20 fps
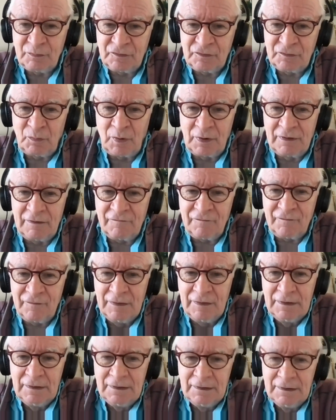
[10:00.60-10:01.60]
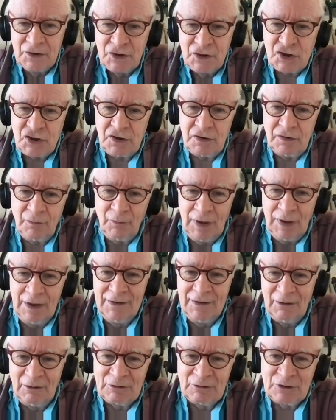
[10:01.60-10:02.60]
was one of two
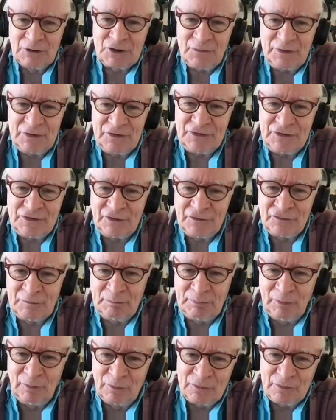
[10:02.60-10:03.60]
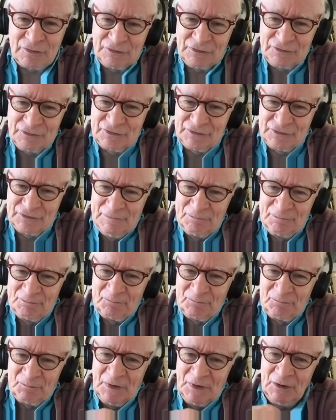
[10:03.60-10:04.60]
altruistic supporters
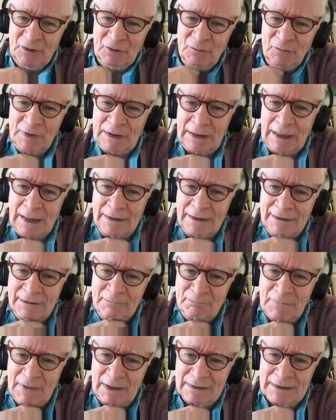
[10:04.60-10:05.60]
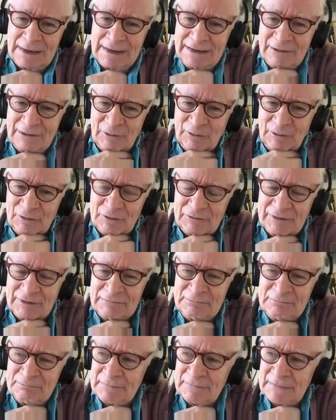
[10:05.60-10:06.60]
who would lend them money
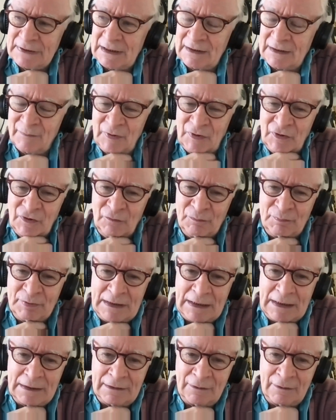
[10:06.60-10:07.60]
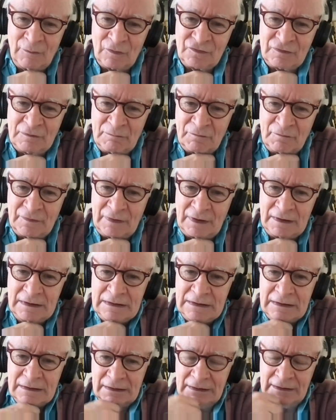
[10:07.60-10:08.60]
or get them a new piano or something.
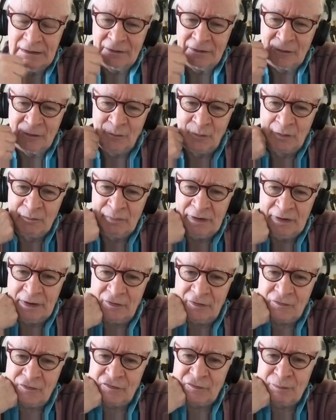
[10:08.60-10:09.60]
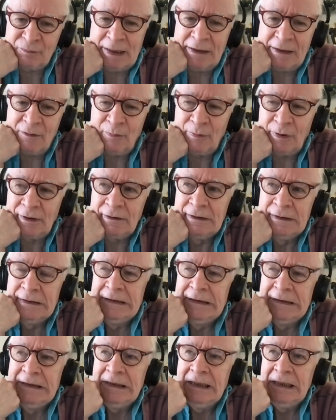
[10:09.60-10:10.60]
The other one being Chris Blackwell.
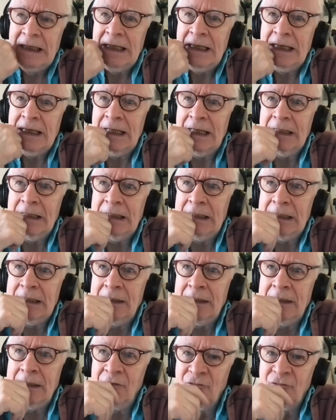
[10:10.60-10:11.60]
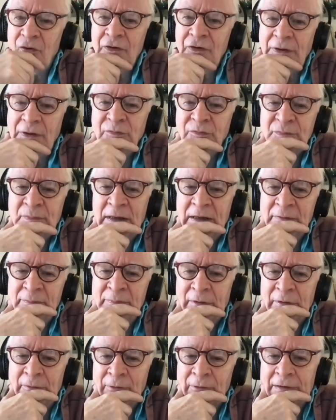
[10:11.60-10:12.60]
And Ronnie was
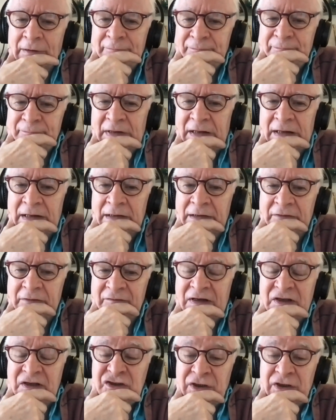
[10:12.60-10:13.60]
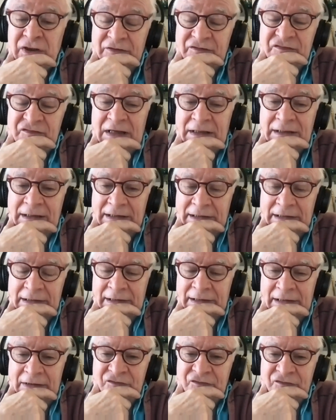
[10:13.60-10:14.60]
bipolar. And eventually, sadly,
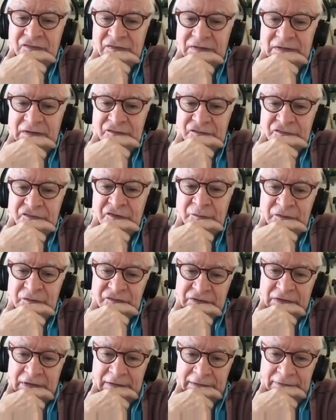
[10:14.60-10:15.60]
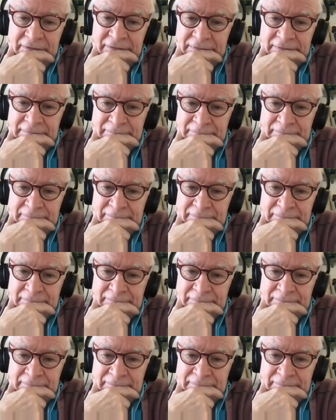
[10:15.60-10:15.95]
it led to his suicide.